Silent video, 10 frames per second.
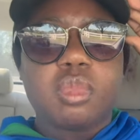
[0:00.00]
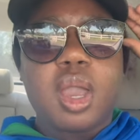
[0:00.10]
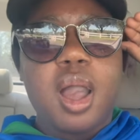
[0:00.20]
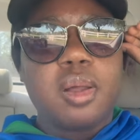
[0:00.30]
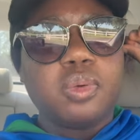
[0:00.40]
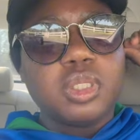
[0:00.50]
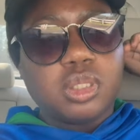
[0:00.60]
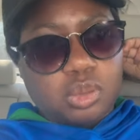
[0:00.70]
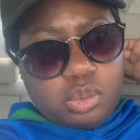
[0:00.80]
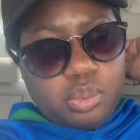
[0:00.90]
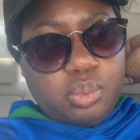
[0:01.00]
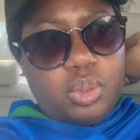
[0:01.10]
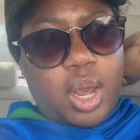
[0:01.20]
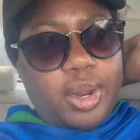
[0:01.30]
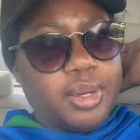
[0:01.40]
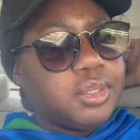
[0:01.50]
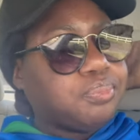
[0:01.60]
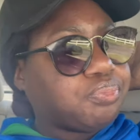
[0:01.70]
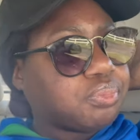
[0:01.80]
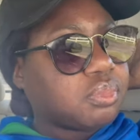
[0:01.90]
I want to, like,
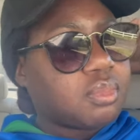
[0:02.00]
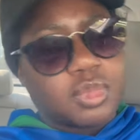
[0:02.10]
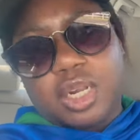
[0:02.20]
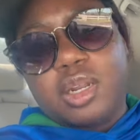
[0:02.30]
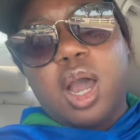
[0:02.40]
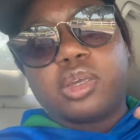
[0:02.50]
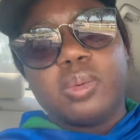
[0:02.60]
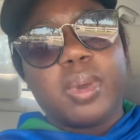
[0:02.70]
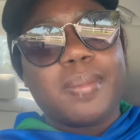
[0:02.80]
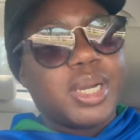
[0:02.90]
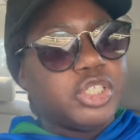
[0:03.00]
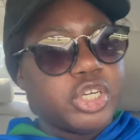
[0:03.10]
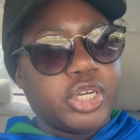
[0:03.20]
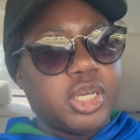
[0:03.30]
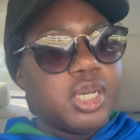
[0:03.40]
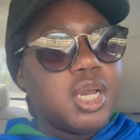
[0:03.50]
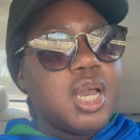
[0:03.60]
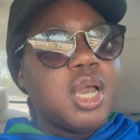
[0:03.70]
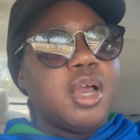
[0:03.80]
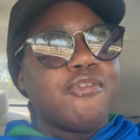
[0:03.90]
document my journey
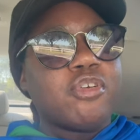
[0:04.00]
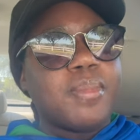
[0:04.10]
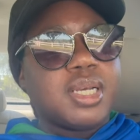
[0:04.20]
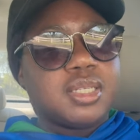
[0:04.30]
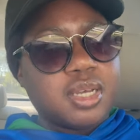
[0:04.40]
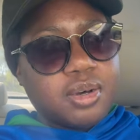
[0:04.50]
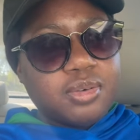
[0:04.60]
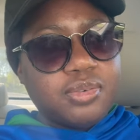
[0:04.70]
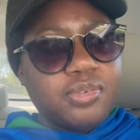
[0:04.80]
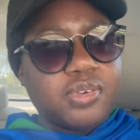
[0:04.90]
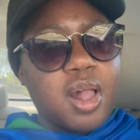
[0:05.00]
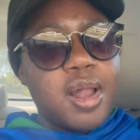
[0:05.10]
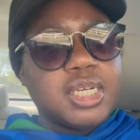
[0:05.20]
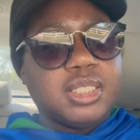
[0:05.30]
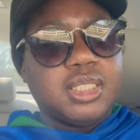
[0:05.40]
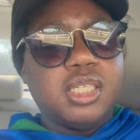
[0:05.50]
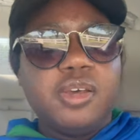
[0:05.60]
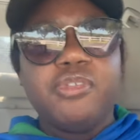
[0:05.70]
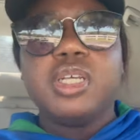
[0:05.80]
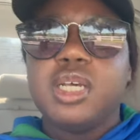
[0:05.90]
for myself. And
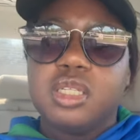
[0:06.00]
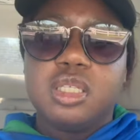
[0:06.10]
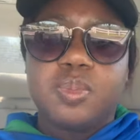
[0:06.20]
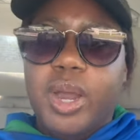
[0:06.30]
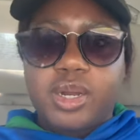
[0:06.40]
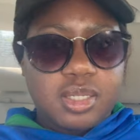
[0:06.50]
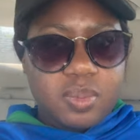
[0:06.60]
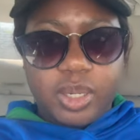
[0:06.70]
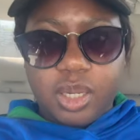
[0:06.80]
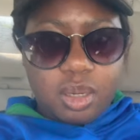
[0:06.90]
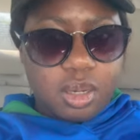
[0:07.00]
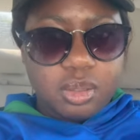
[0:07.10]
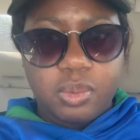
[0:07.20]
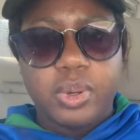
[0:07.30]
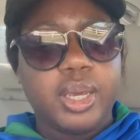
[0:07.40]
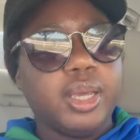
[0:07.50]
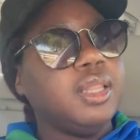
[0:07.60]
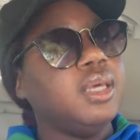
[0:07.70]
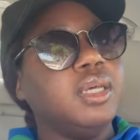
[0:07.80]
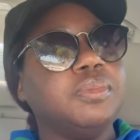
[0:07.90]
if it inspires somebody along the way,
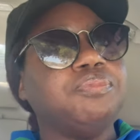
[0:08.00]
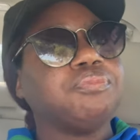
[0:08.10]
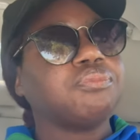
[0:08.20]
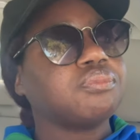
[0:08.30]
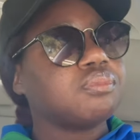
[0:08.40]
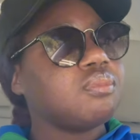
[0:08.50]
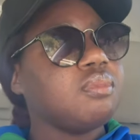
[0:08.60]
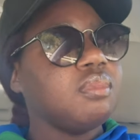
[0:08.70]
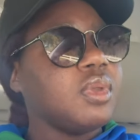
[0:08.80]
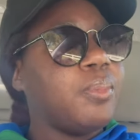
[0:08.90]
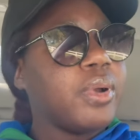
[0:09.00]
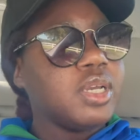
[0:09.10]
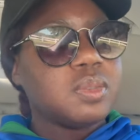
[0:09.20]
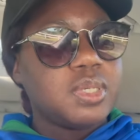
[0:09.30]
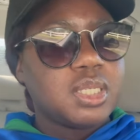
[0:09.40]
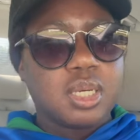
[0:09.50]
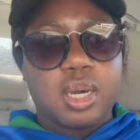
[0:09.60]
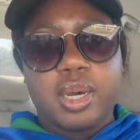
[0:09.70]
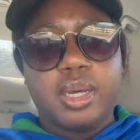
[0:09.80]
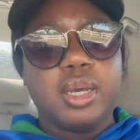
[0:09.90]
then praise be to
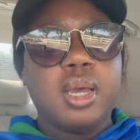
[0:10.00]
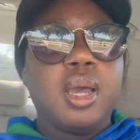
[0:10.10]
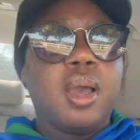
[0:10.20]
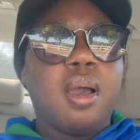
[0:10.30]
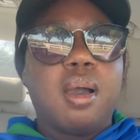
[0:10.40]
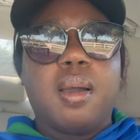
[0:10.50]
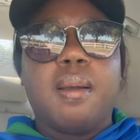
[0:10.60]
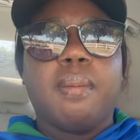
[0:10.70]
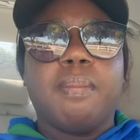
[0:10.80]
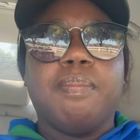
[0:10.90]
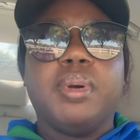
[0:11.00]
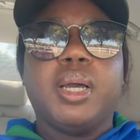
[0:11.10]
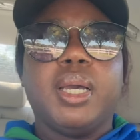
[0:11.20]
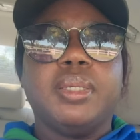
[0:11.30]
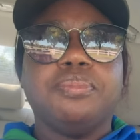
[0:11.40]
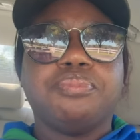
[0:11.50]
God. Um, but